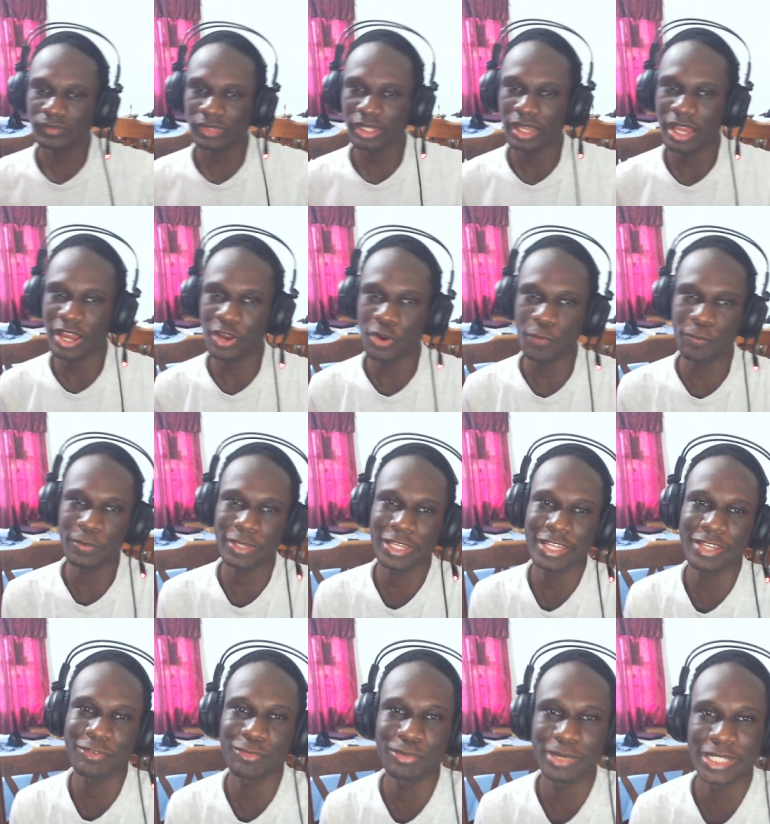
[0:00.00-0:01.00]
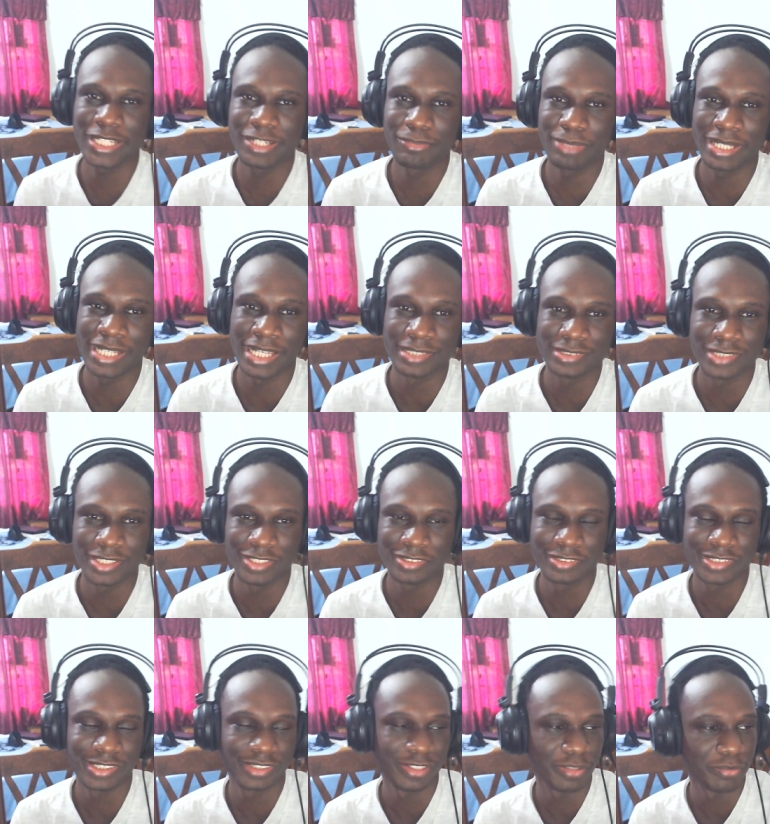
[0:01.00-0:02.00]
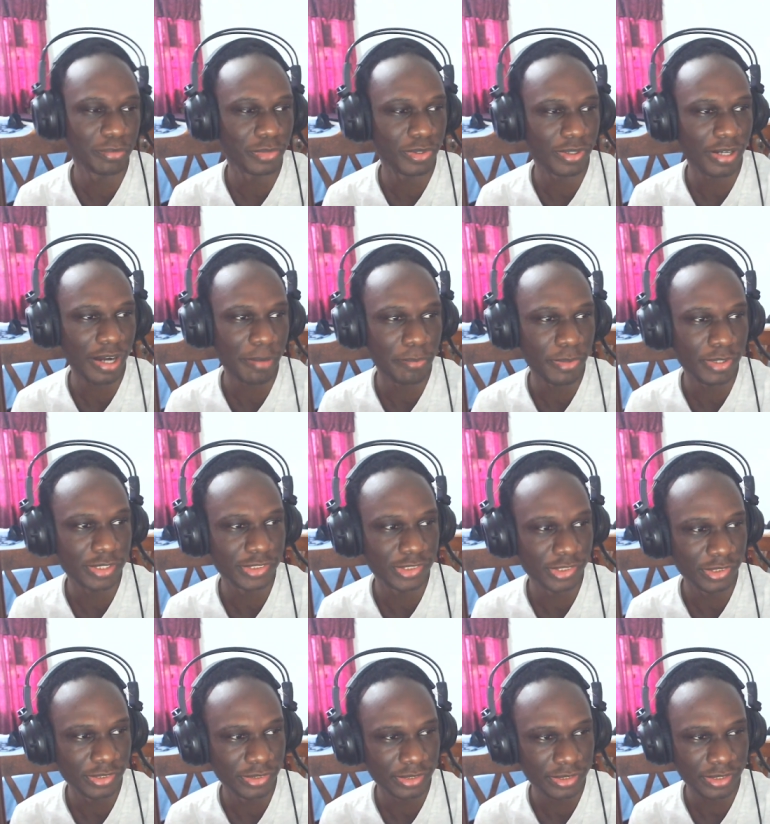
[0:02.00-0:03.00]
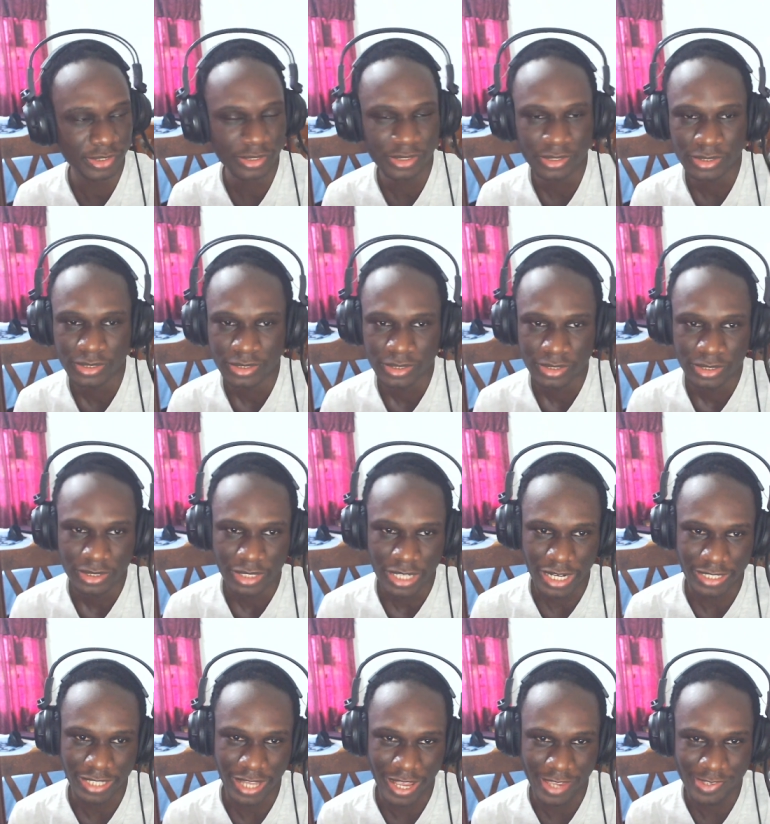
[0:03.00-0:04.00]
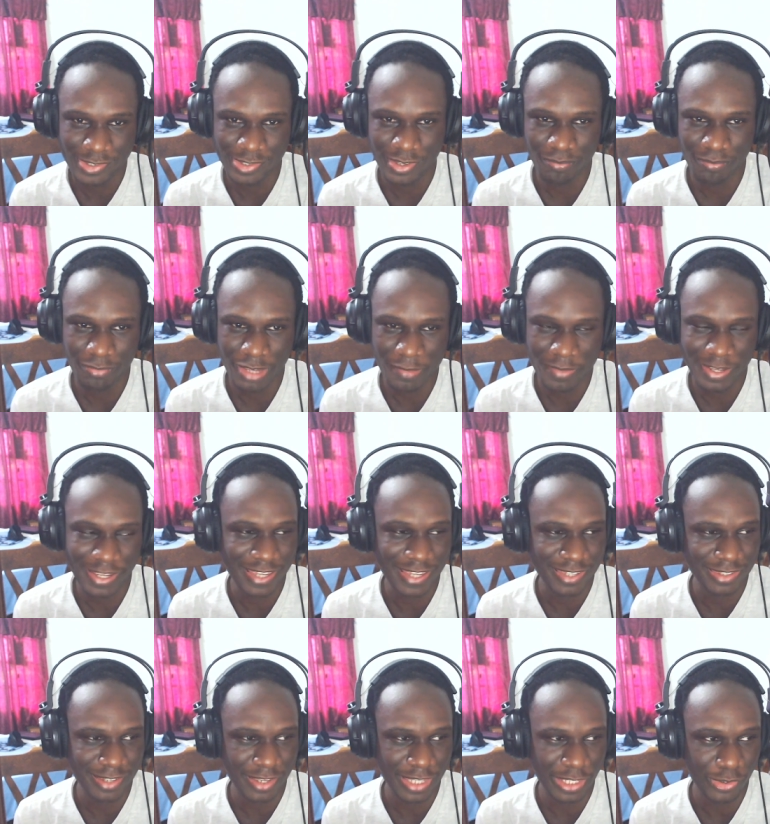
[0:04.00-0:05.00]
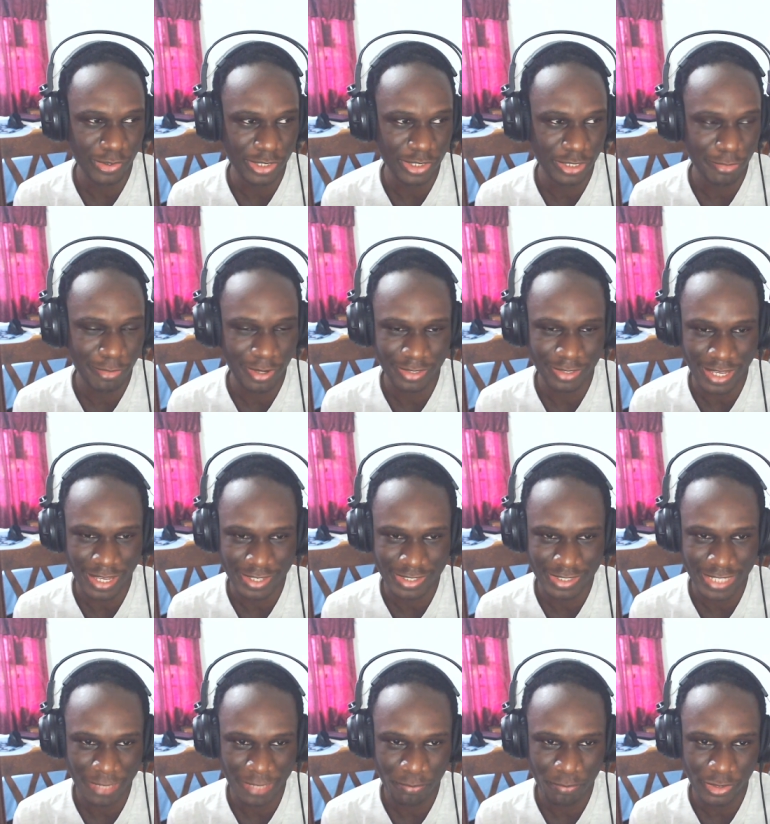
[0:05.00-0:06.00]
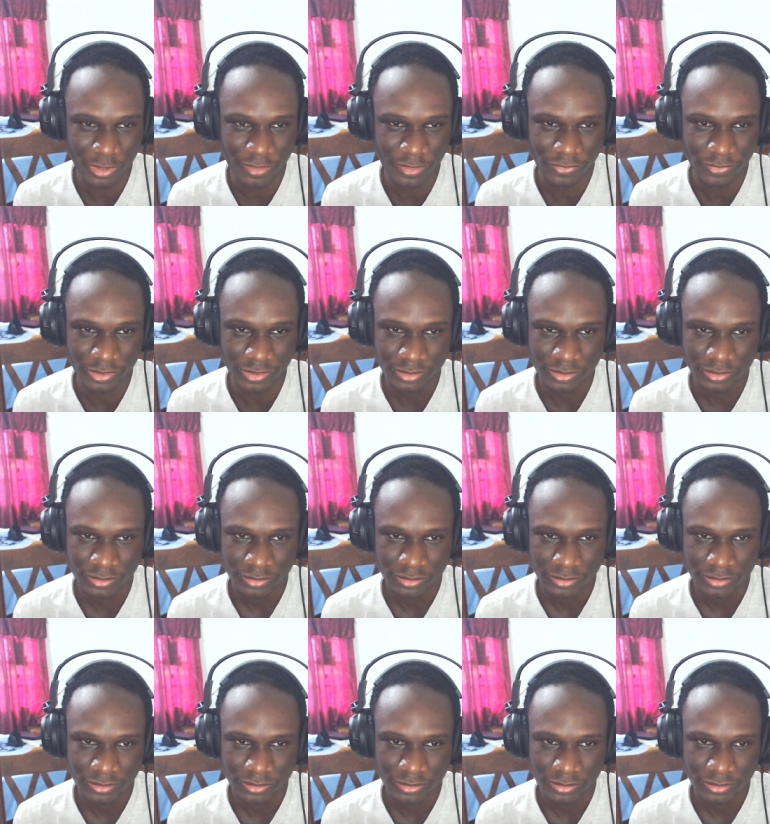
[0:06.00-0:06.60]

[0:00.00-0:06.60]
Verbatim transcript: I hope we, we, we get to, to learn more about Sukuna. And I assume maybe he's not the only one that's that powerful.